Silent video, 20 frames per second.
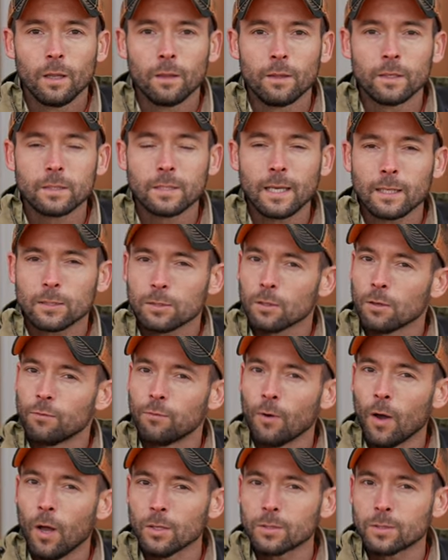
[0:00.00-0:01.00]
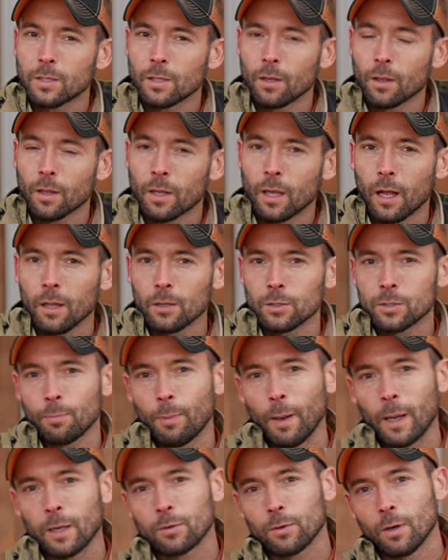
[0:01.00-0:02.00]
This actually falls into the color
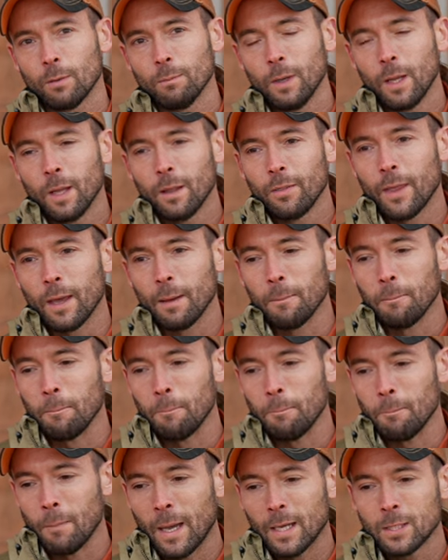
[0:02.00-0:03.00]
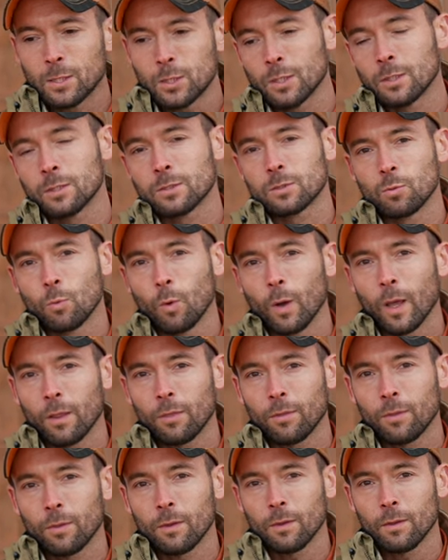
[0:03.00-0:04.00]
spectrum that meshes
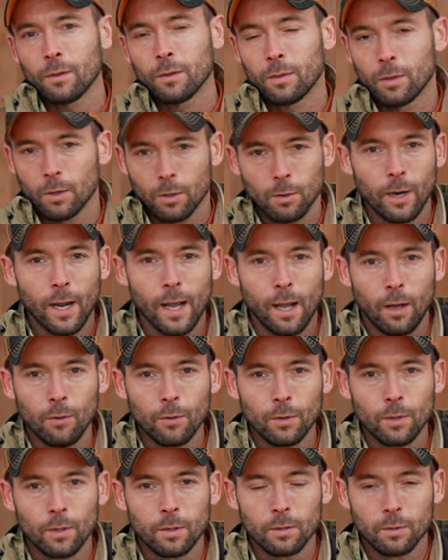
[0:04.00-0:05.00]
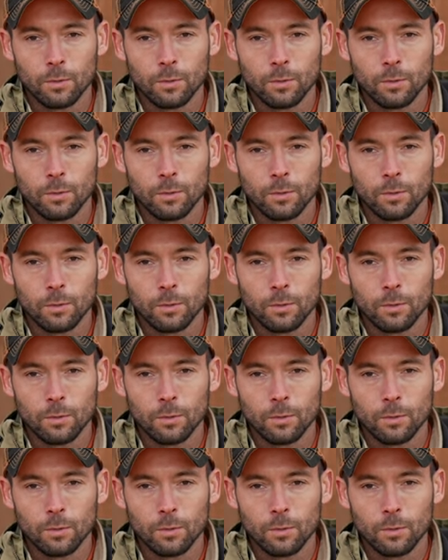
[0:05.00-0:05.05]
with the ground.